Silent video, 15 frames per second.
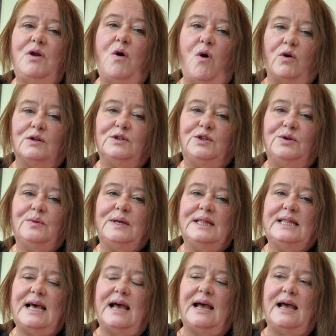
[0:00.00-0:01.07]
not
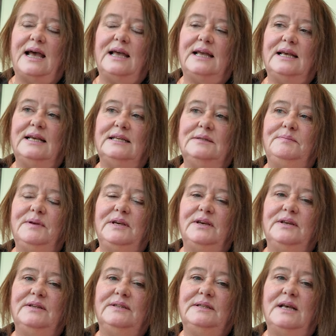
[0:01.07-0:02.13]
doing that is
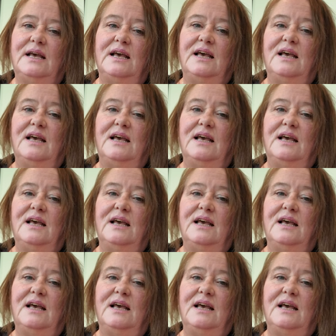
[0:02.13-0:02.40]
because